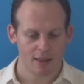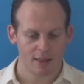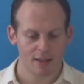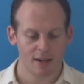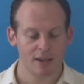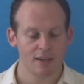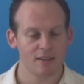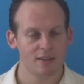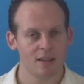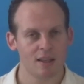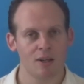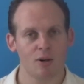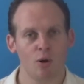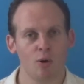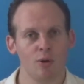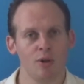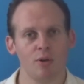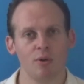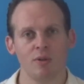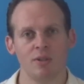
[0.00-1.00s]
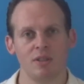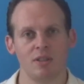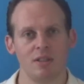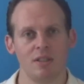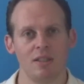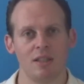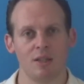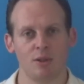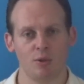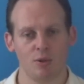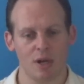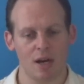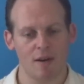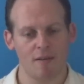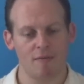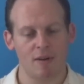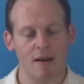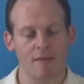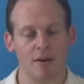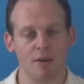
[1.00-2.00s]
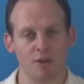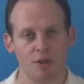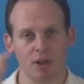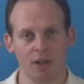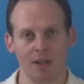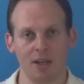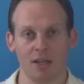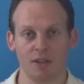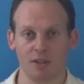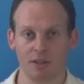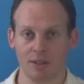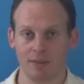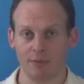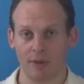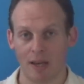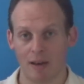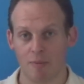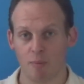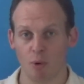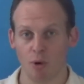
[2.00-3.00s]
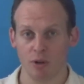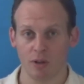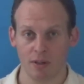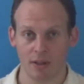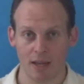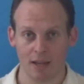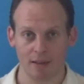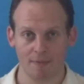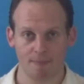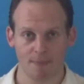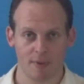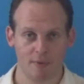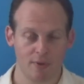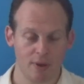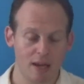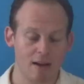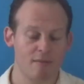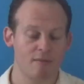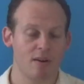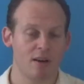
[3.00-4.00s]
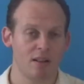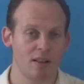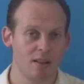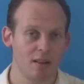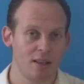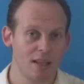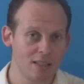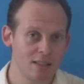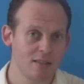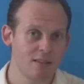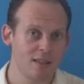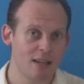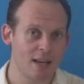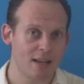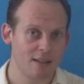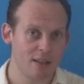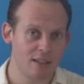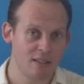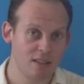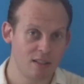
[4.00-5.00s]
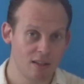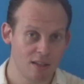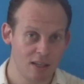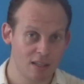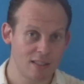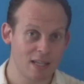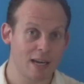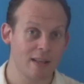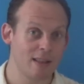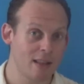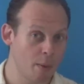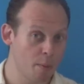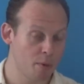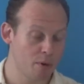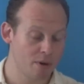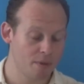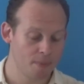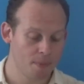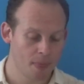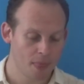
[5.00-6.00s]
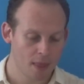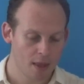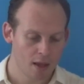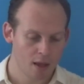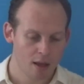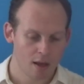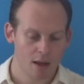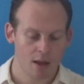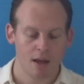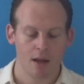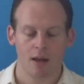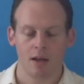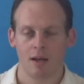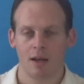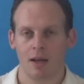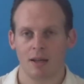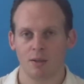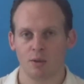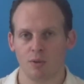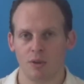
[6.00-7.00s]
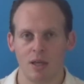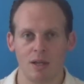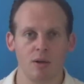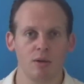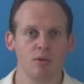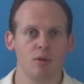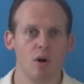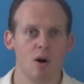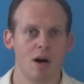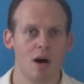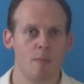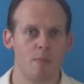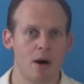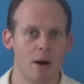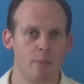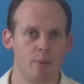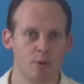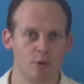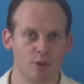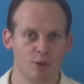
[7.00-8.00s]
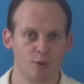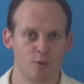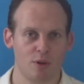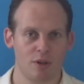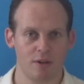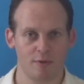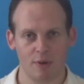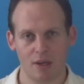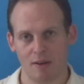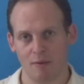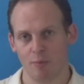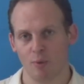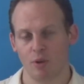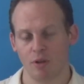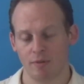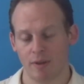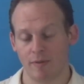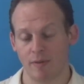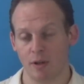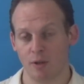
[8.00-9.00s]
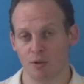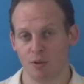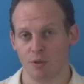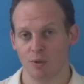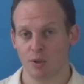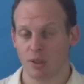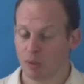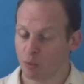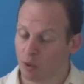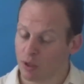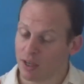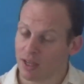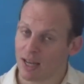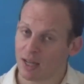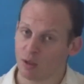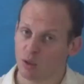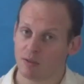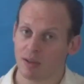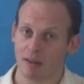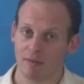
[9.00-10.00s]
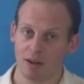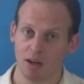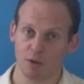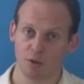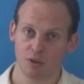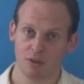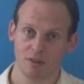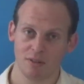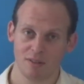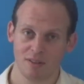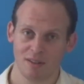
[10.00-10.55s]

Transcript: they're only going to see that you have 500 connections if you have more than that. If you have less than that, they see the exact number. So they don't know how popular you are if you have more than 500. So you want to get to 500,